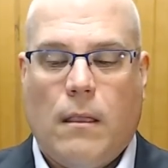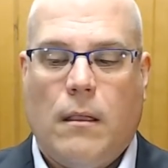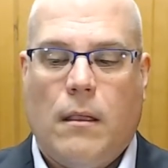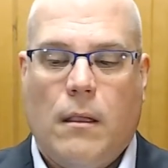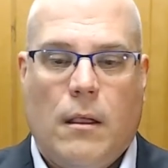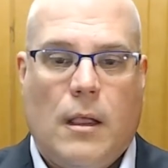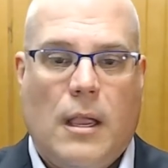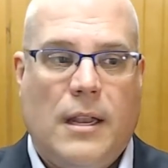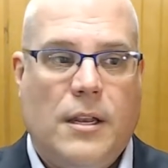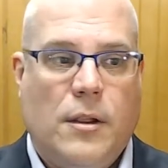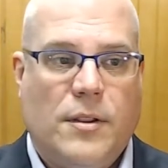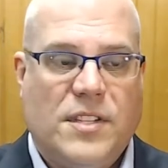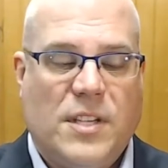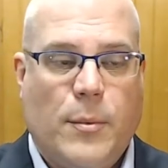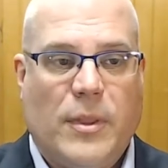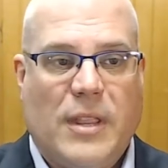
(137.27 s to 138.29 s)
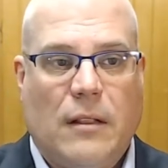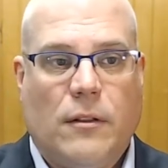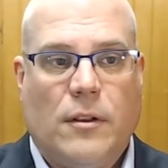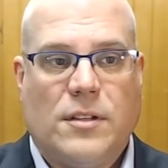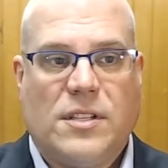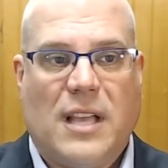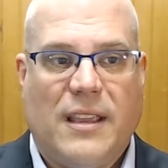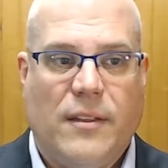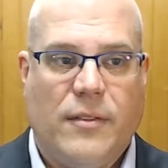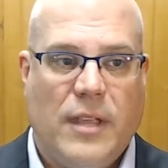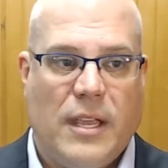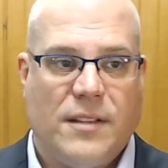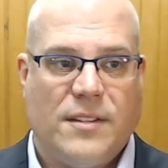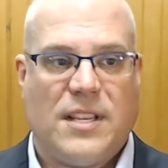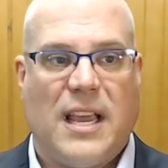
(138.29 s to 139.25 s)
and you can see what that looks like in the
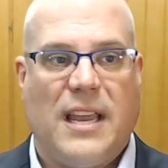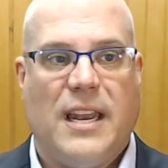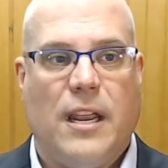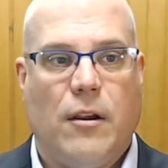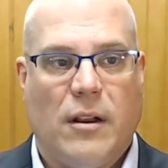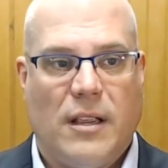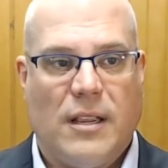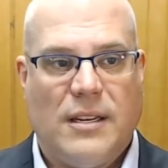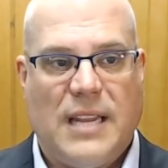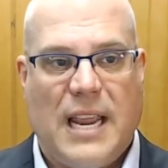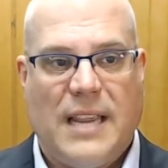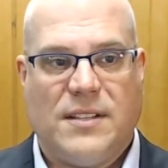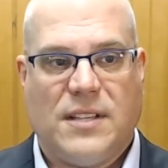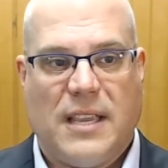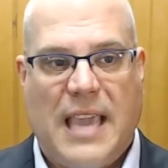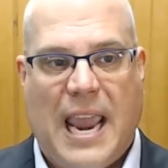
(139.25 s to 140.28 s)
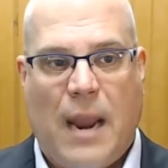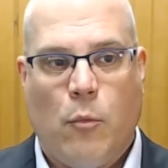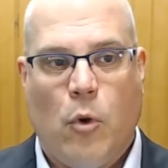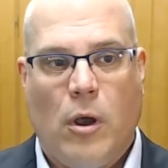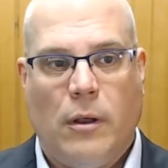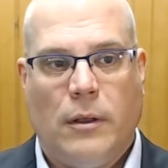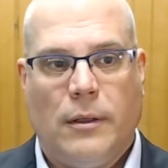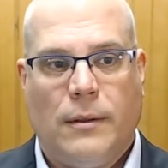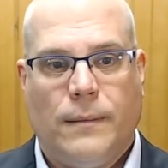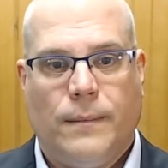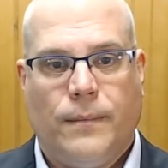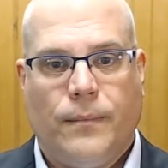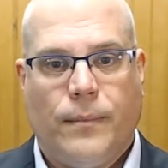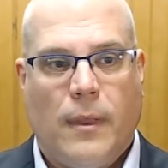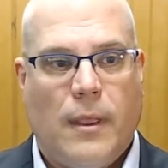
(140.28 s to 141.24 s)
inside here. It contains a camera
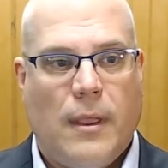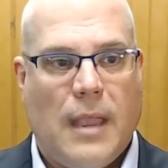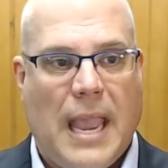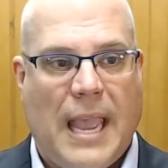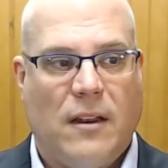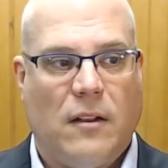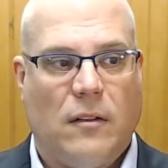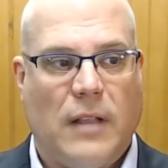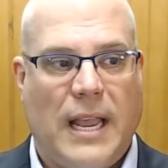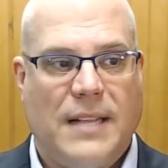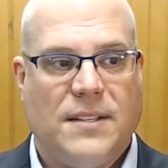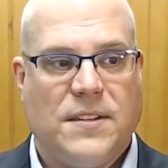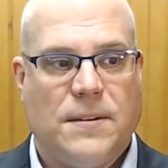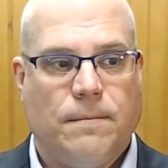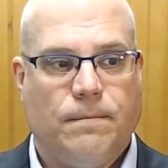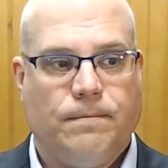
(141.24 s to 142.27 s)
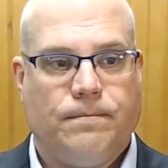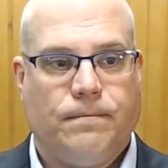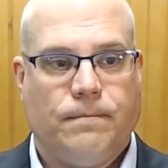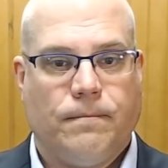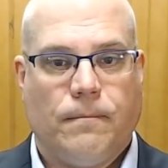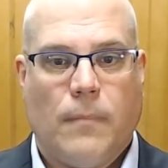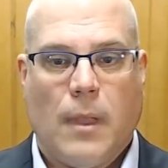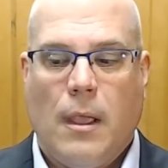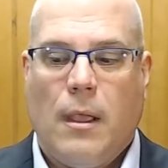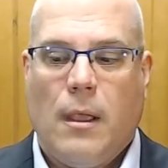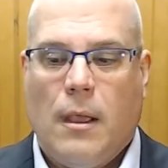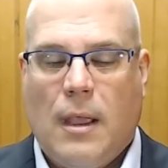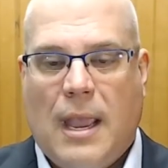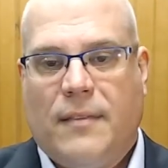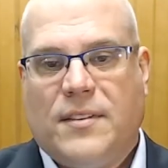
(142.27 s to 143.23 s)
and a lens,
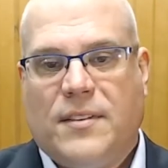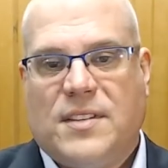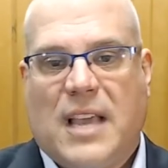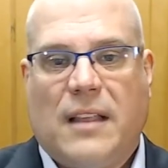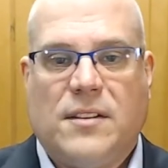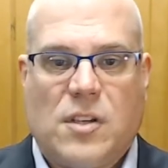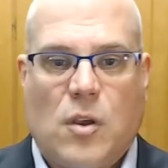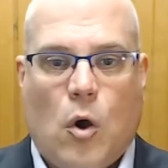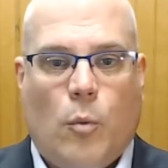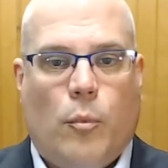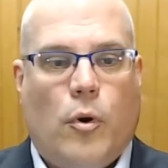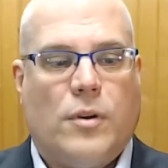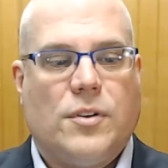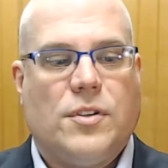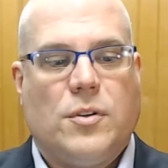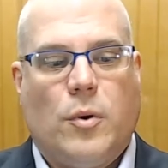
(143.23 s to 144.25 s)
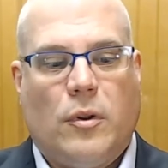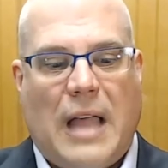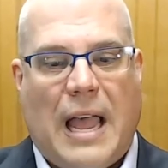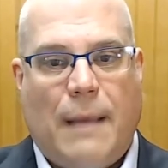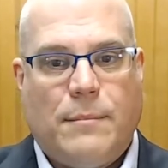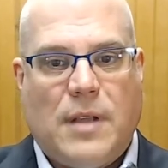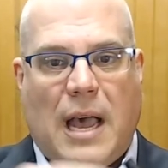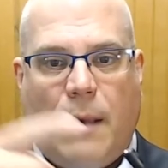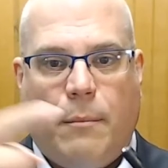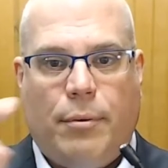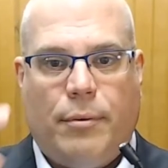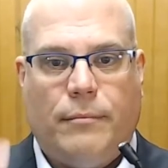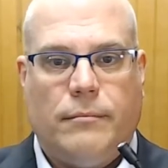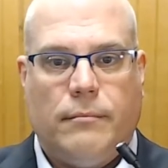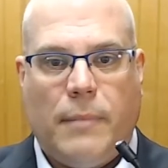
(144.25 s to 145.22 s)
and the xyloscope hooks to a laptop
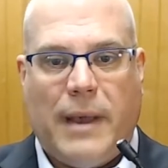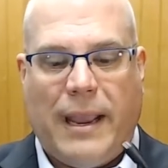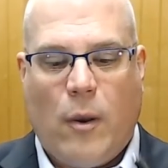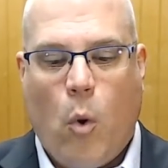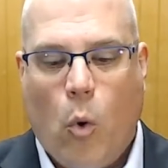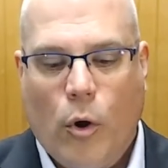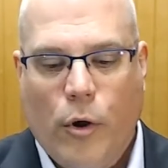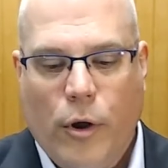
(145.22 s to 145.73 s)
by cord.